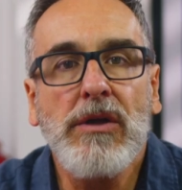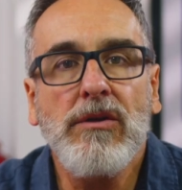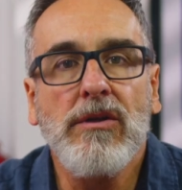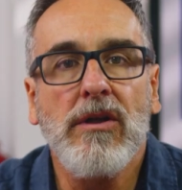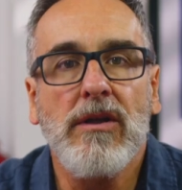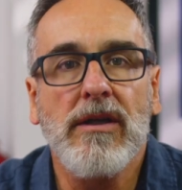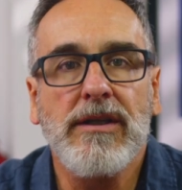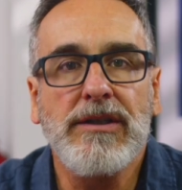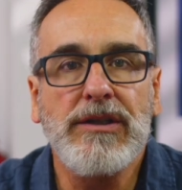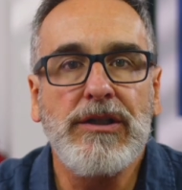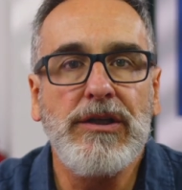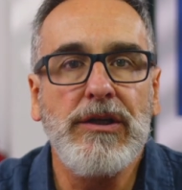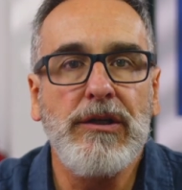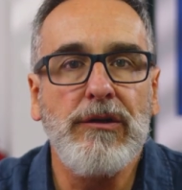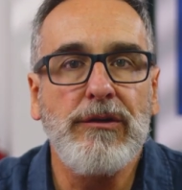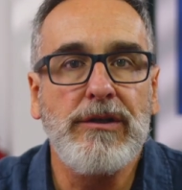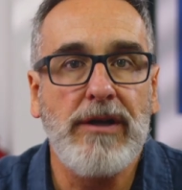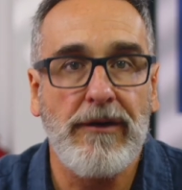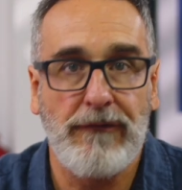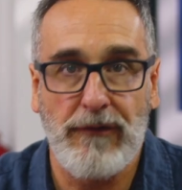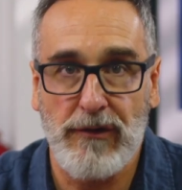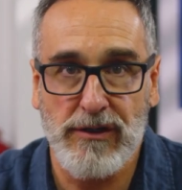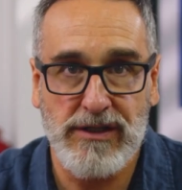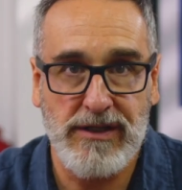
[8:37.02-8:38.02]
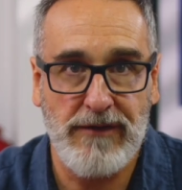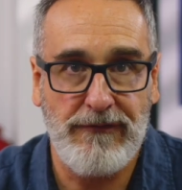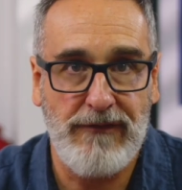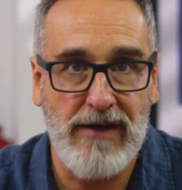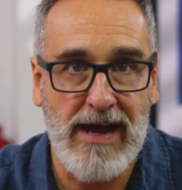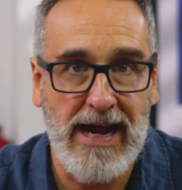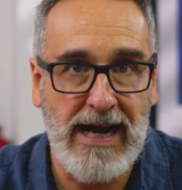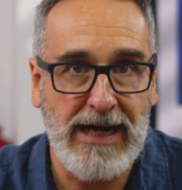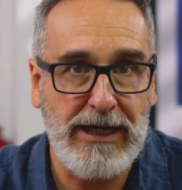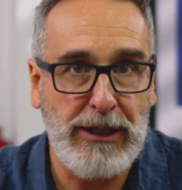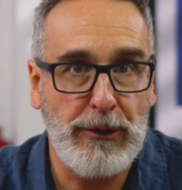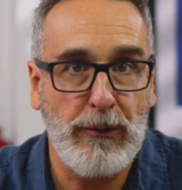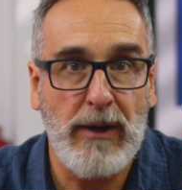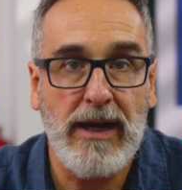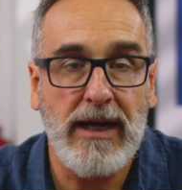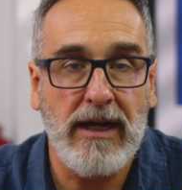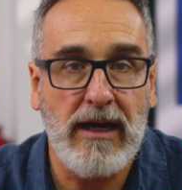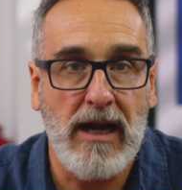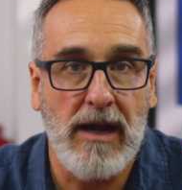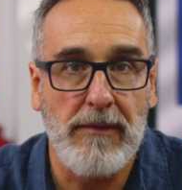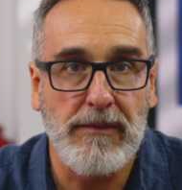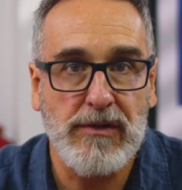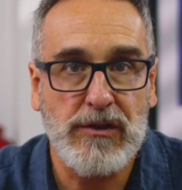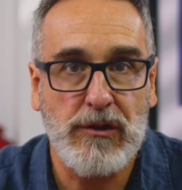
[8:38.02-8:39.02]
look to diversify your
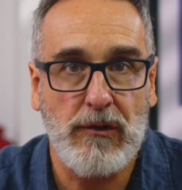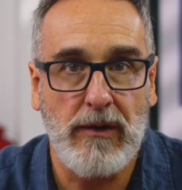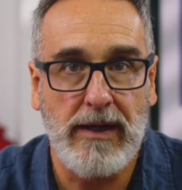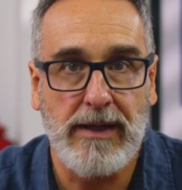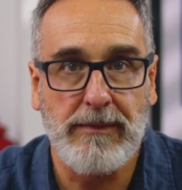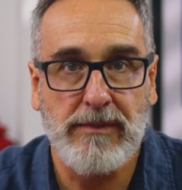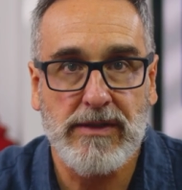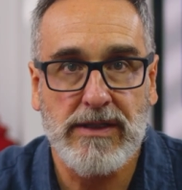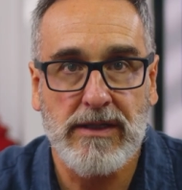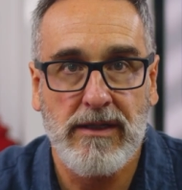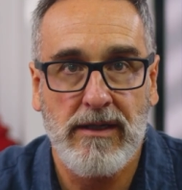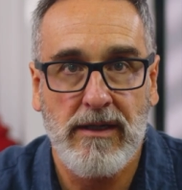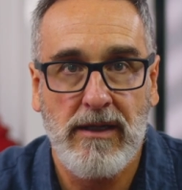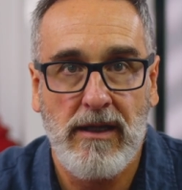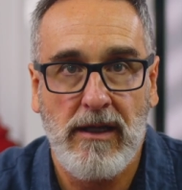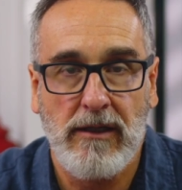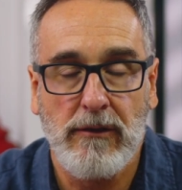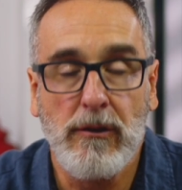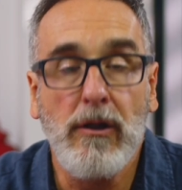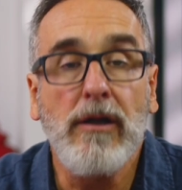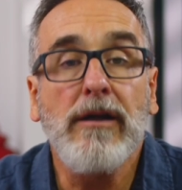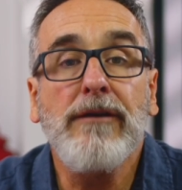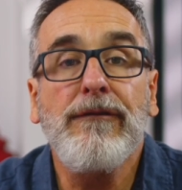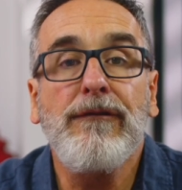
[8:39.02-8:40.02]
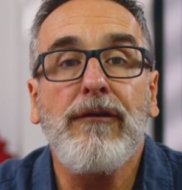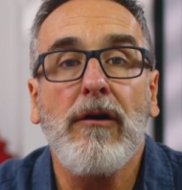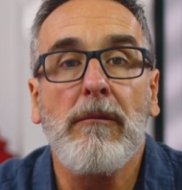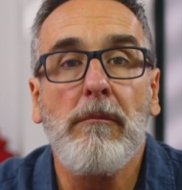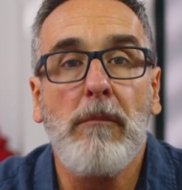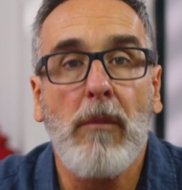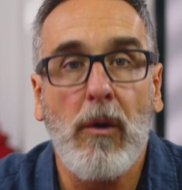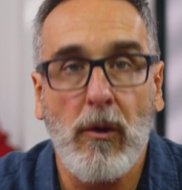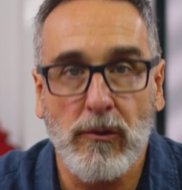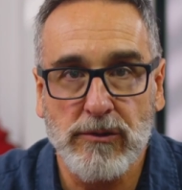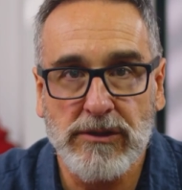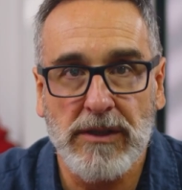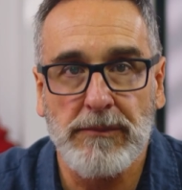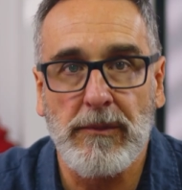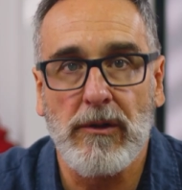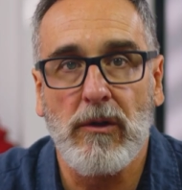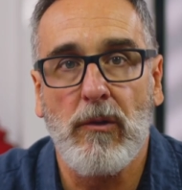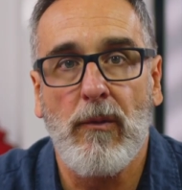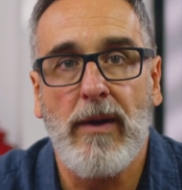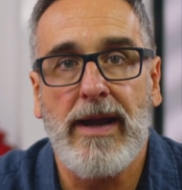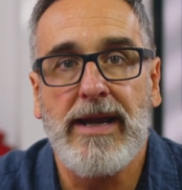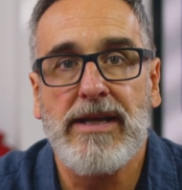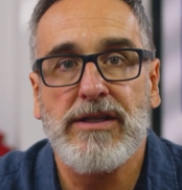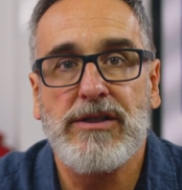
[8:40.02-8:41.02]
income streams. Look for
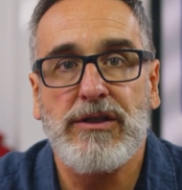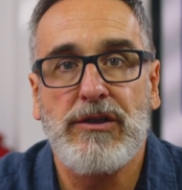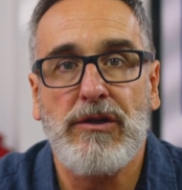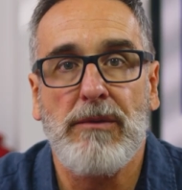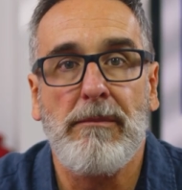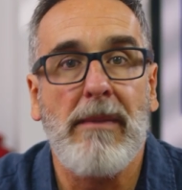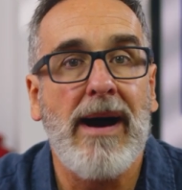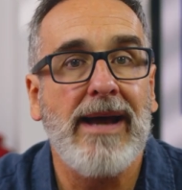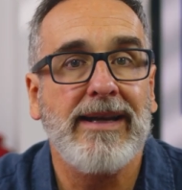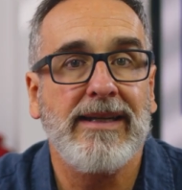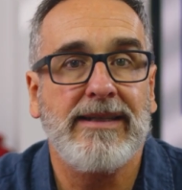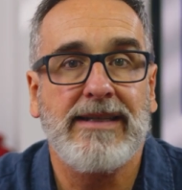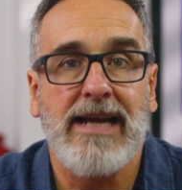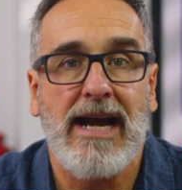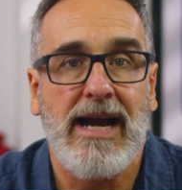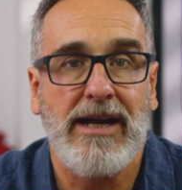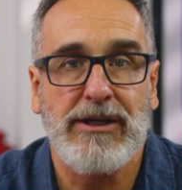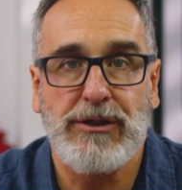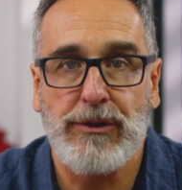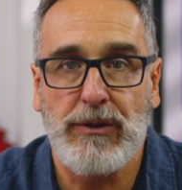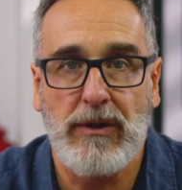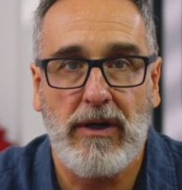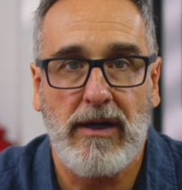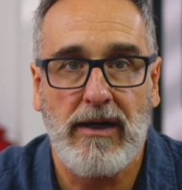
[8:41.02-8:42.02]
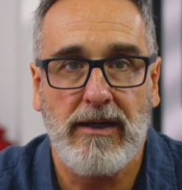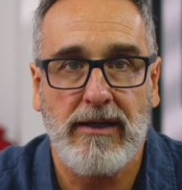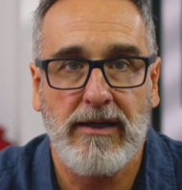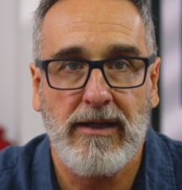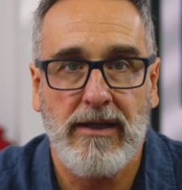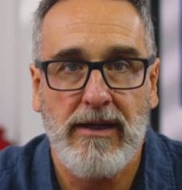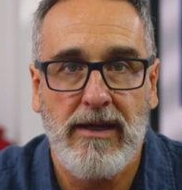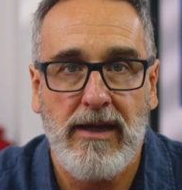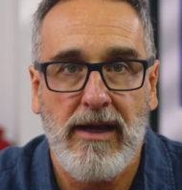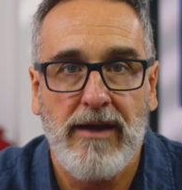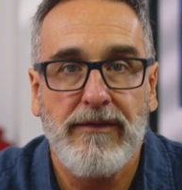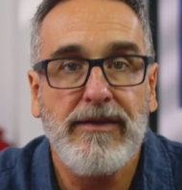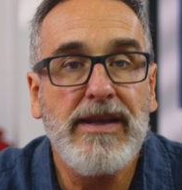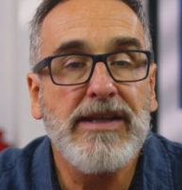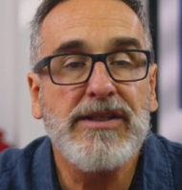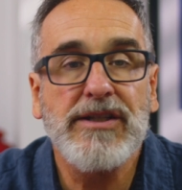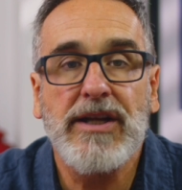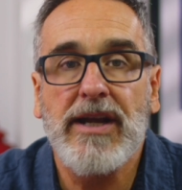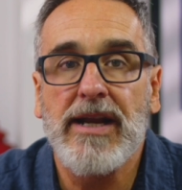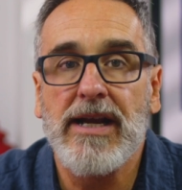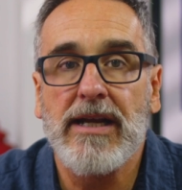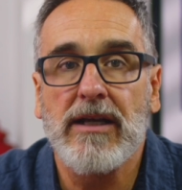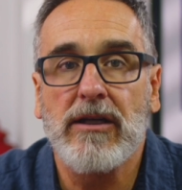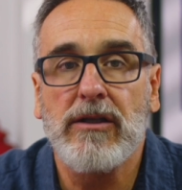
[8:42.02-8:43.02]
multiple ways to monetize your art.
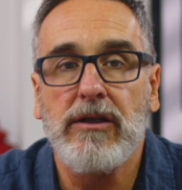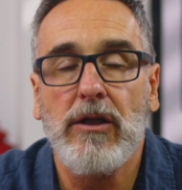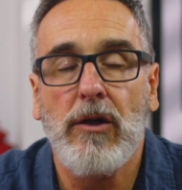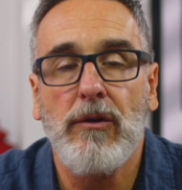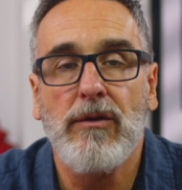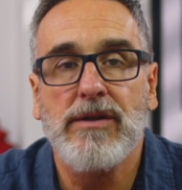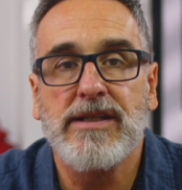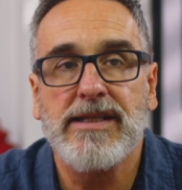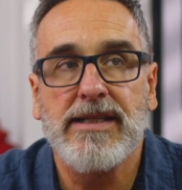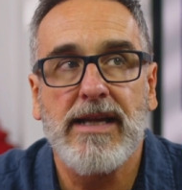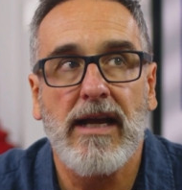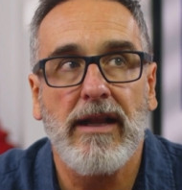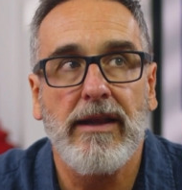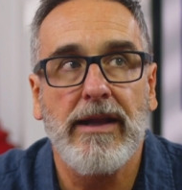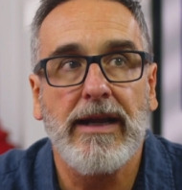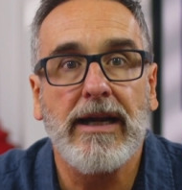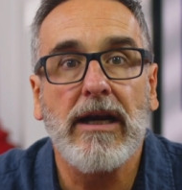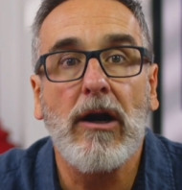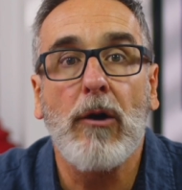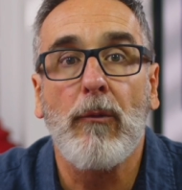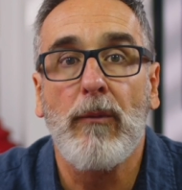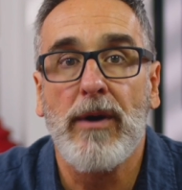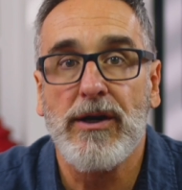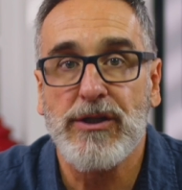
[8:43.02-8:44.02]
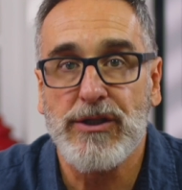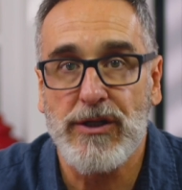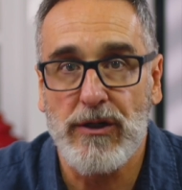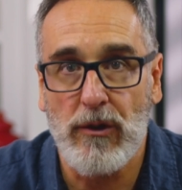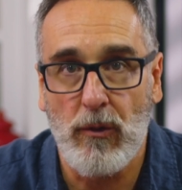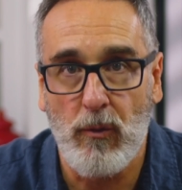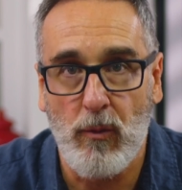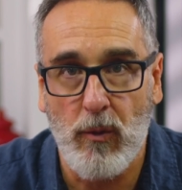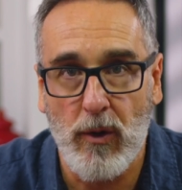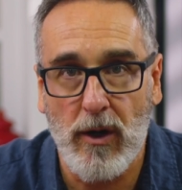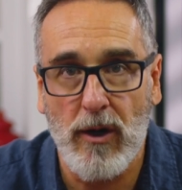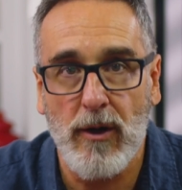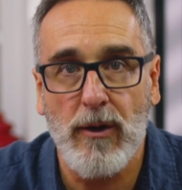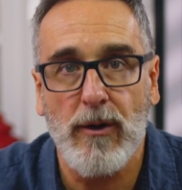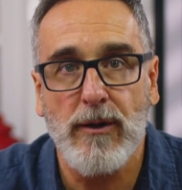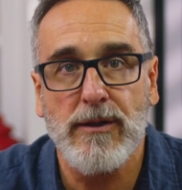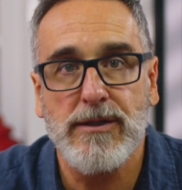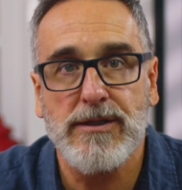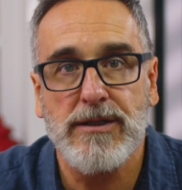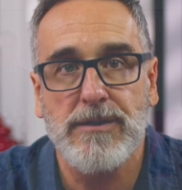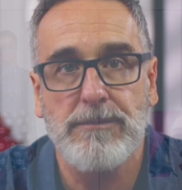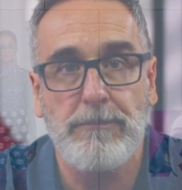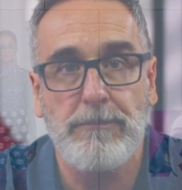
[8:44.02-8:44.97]
This can include selling original works,